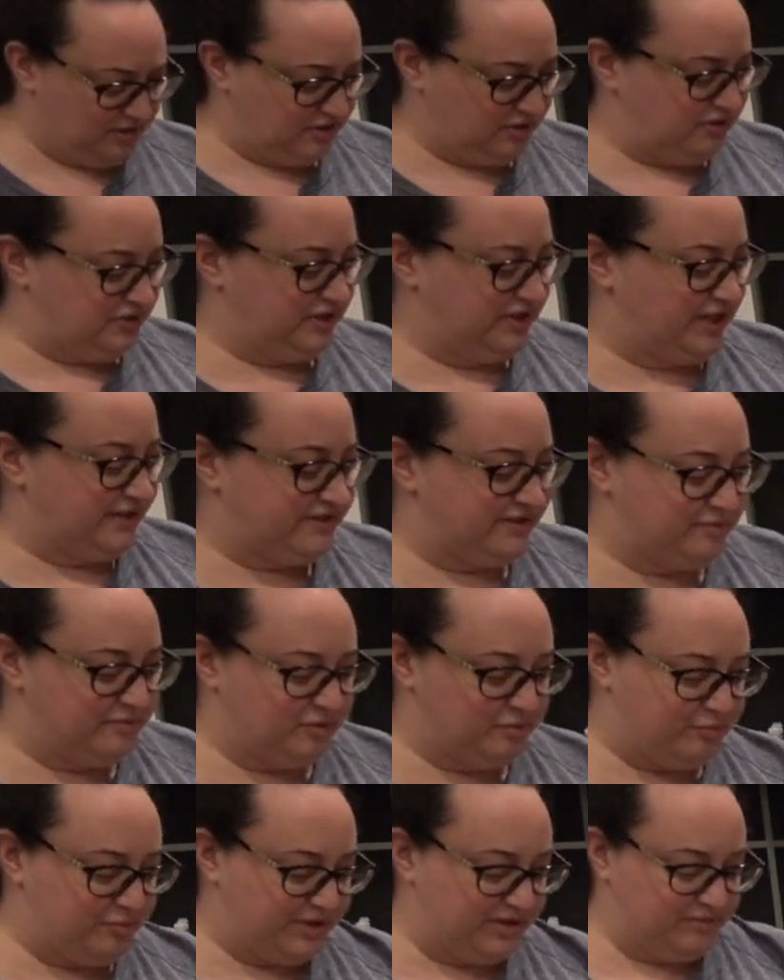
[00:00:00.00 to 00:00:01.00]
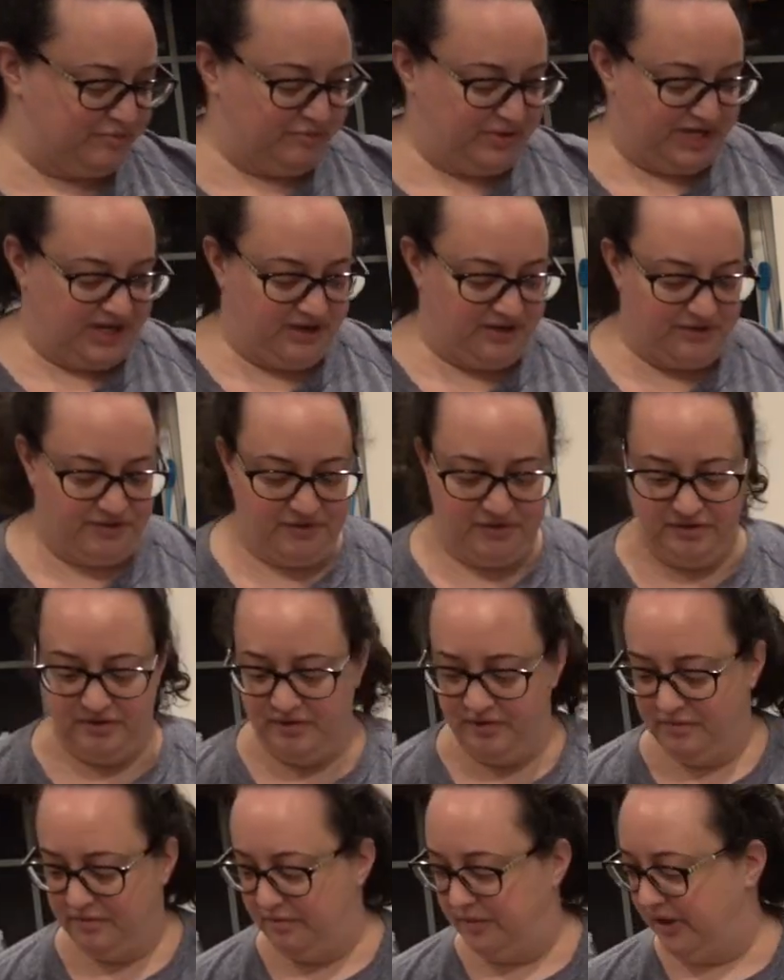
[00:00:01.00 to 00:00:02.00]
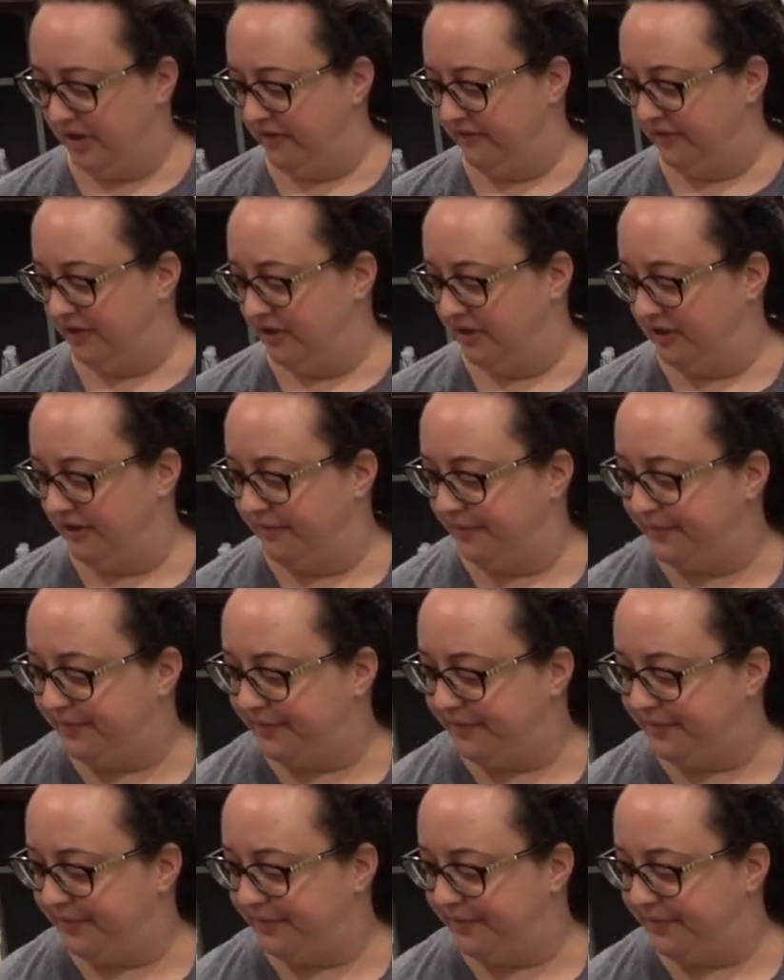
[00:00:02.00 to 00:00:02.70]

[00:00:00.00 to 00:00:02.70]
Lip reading: You can get them at Bed and Bath or wherever.